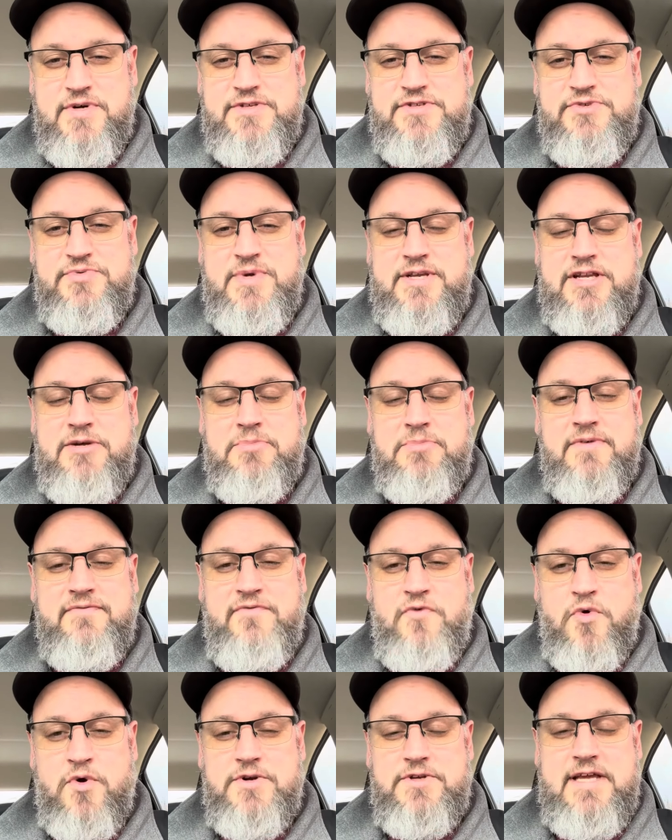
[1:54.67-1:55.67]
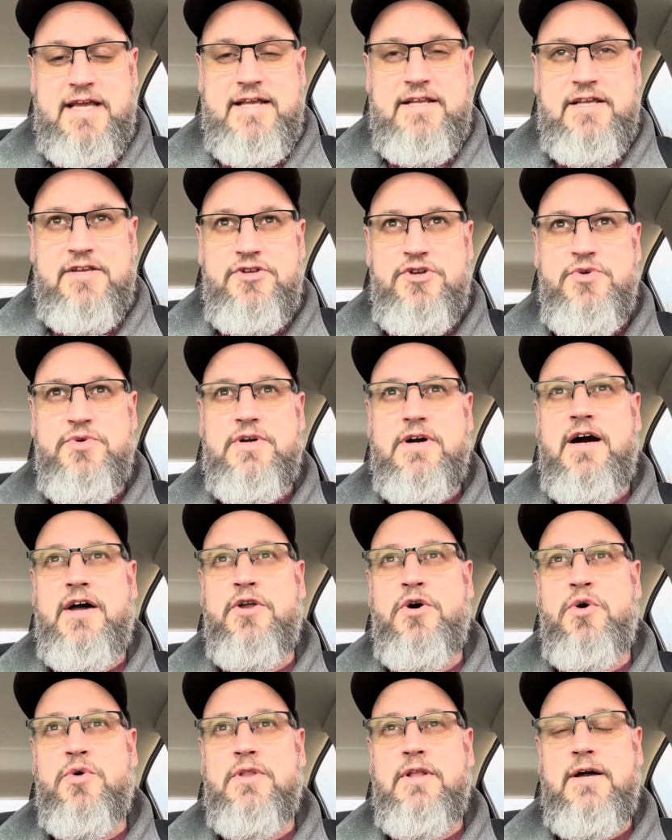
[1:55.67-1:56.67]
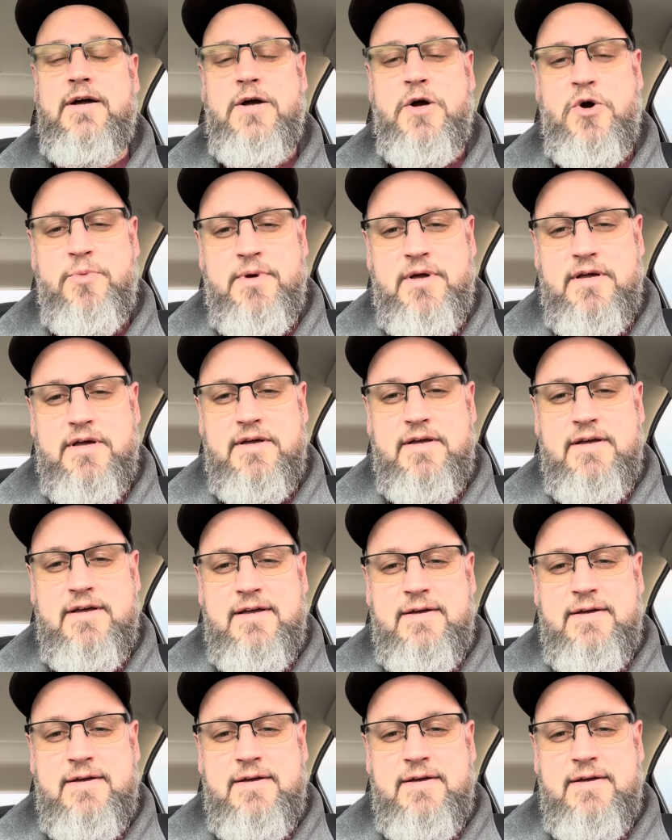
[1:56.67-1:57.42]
Suite Number 14 in Yukon, Oklahoma.